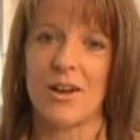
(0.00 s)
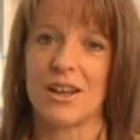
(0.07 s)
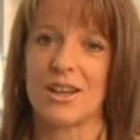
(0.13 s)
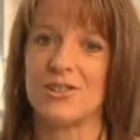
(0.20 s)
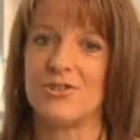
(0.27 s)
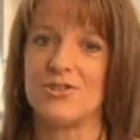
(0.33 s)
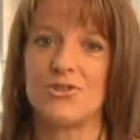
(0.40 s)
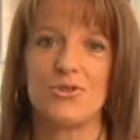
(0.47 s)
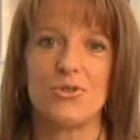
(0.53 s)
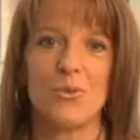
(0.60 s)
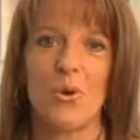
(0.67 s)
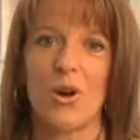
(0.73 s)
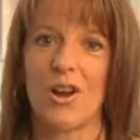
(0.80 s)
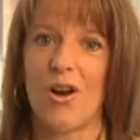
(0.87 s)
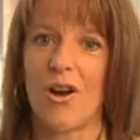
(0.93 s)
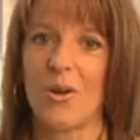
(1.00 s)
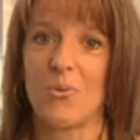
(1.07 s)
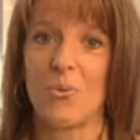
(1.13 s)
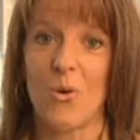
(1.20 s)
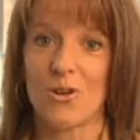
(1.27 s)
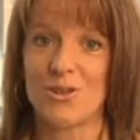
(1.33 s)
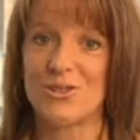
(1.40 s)
I can do what I
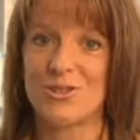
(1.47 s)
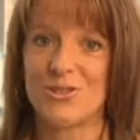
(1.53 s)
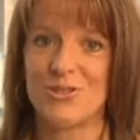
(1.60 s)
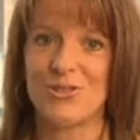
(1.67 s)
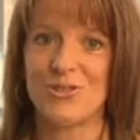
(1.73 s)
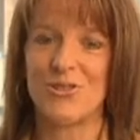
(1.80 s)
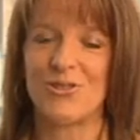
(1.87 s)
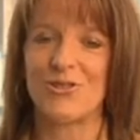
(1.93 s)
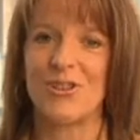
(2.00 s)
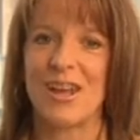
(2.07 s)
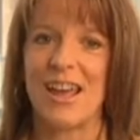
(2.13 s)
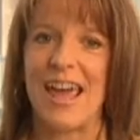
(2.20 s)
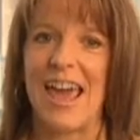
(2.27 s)
want to do